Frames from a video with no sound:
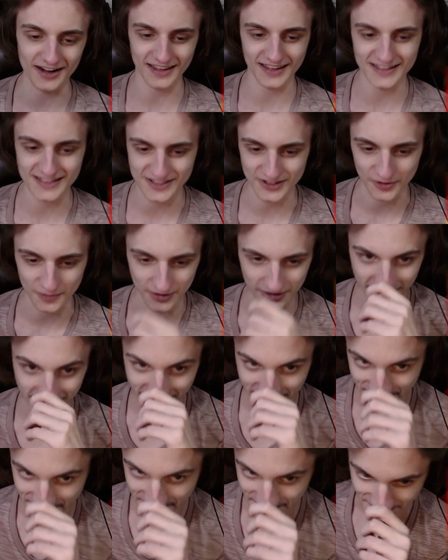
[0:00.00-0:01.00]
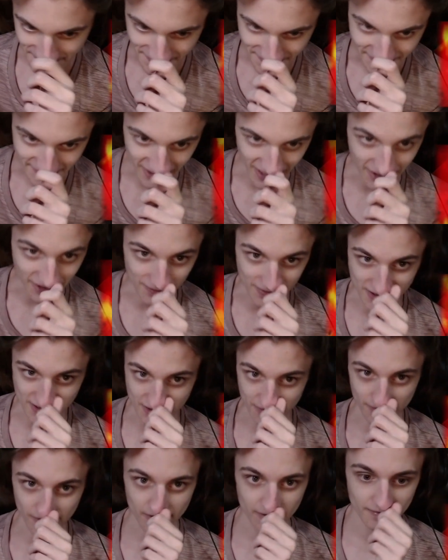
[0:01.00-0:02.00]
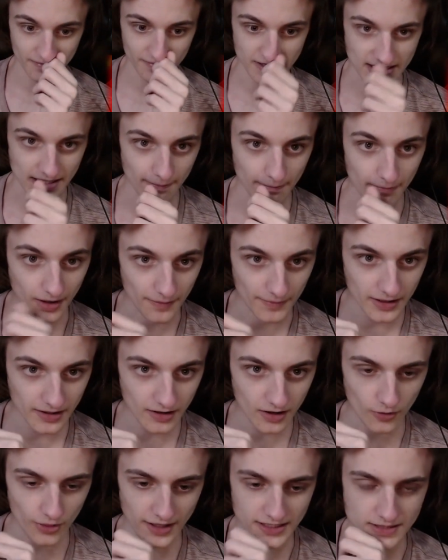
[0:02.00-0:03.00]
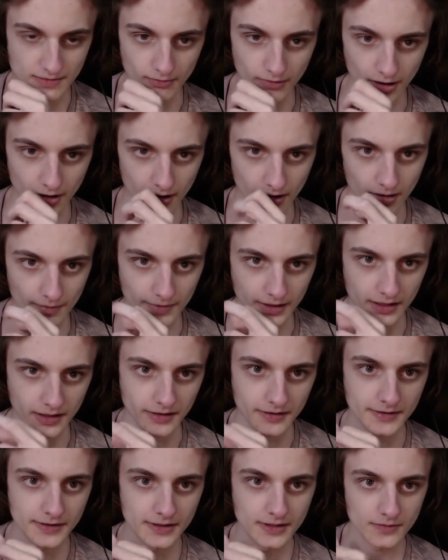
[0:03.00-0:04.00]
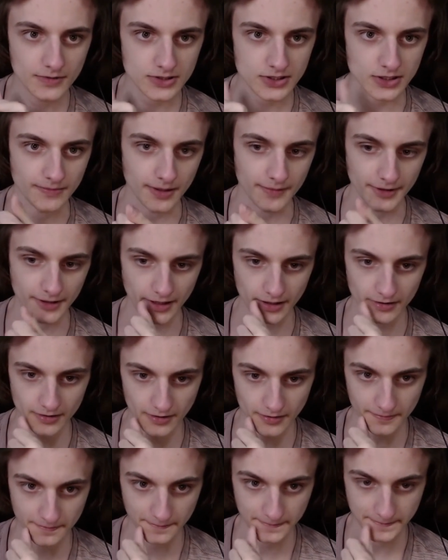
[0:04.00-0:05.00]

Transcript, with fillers: against Homer. That could be something. Is that mommy? Oh, that's mommy. What's up, mommy? How you doing?